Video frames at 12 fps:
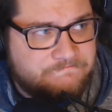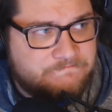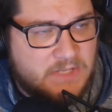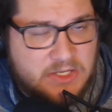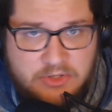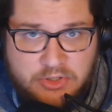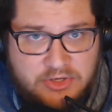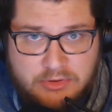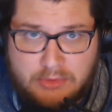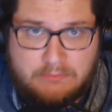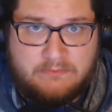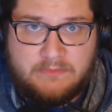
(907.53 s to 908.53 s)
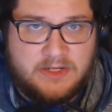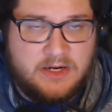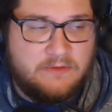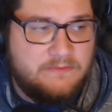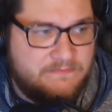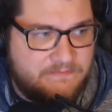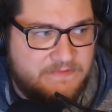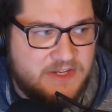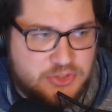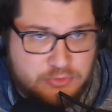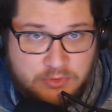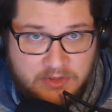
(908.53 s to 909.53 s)
Good,
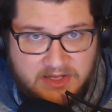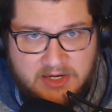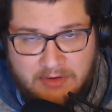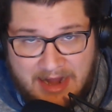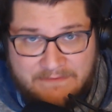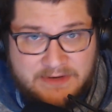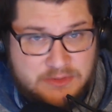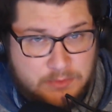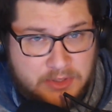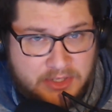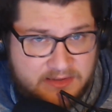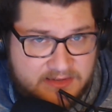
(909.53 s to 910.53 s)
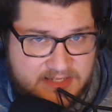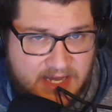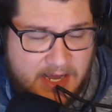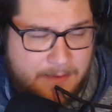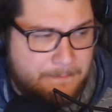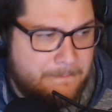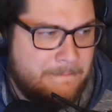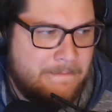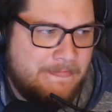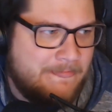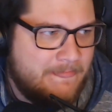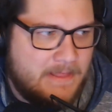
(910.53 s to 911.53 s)
visual. The graphics were good at the time,
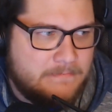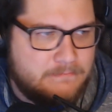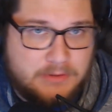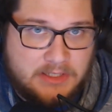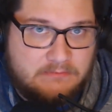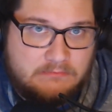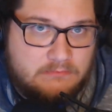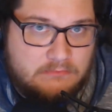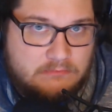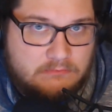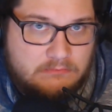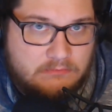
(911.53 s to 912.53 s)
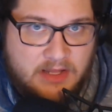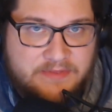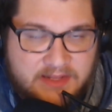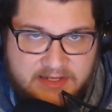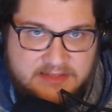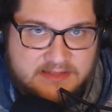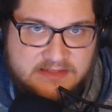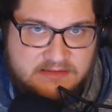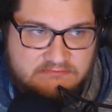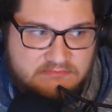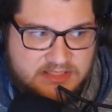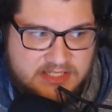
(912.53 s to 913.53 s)
but nothing has
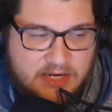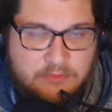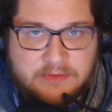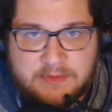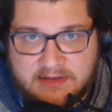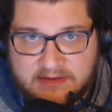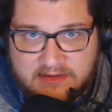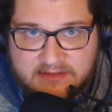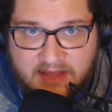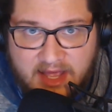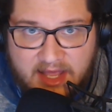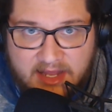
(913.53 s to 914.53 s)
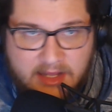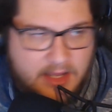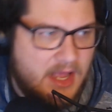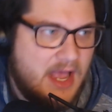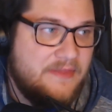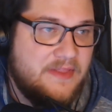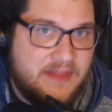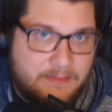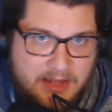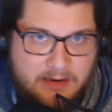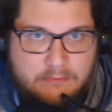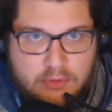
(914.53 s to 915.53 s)
stayed with me to this day. And then they
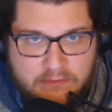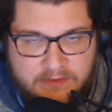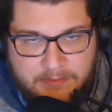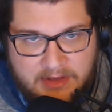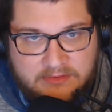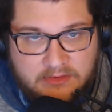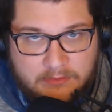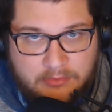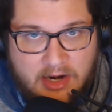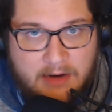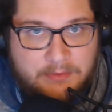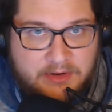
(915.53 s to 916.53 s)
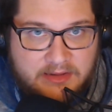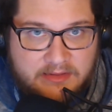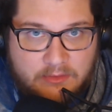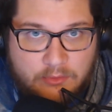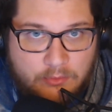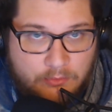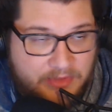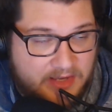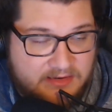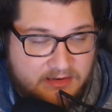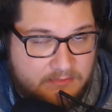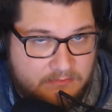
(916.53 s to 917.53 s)
made a movie based on the property that
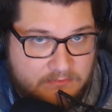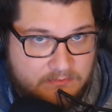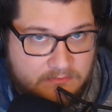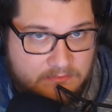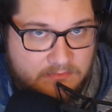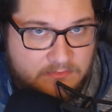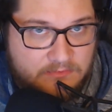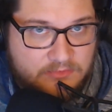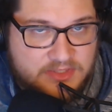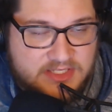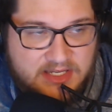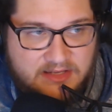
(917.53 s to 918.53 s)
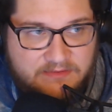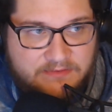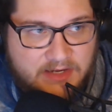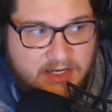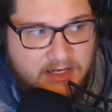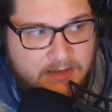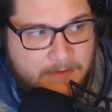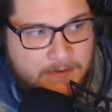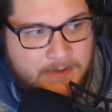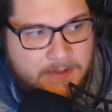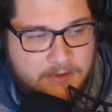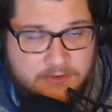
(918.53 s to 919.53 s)
didn't receive
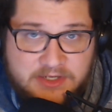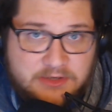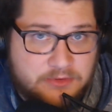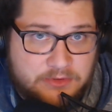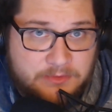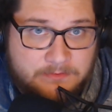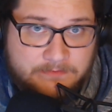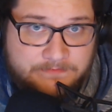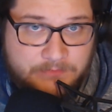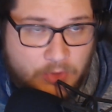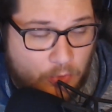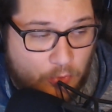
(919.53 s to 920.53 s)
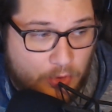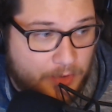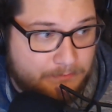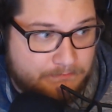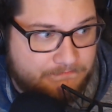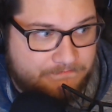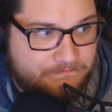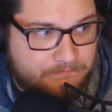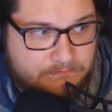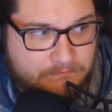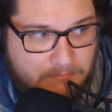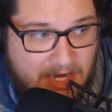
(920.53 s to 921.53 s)
critical or
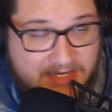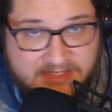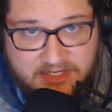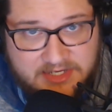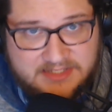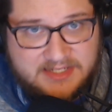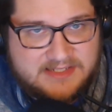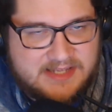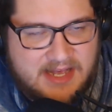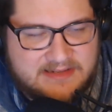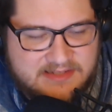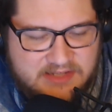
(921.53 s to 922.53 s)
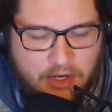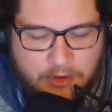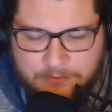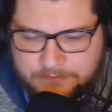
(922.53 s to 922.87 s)
monetary success. So